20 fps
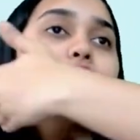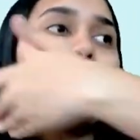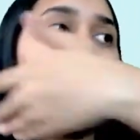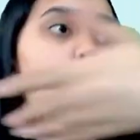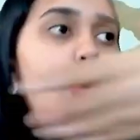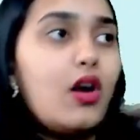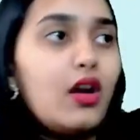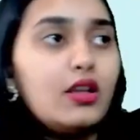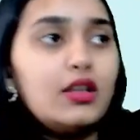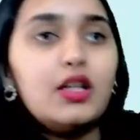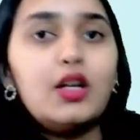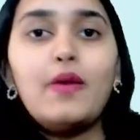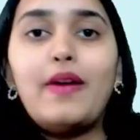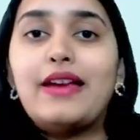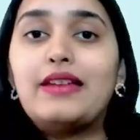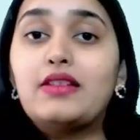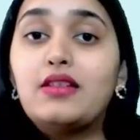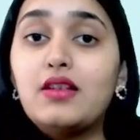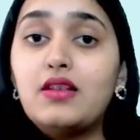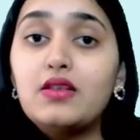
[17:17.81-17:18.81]
all the
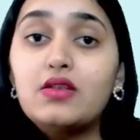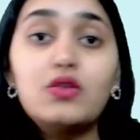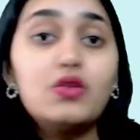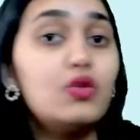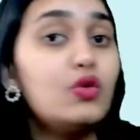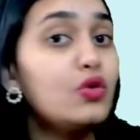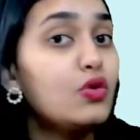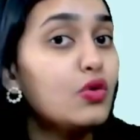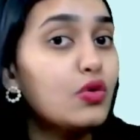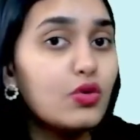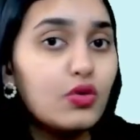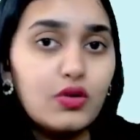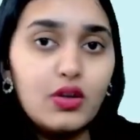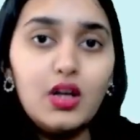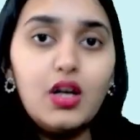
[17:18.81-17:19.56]
questions. No,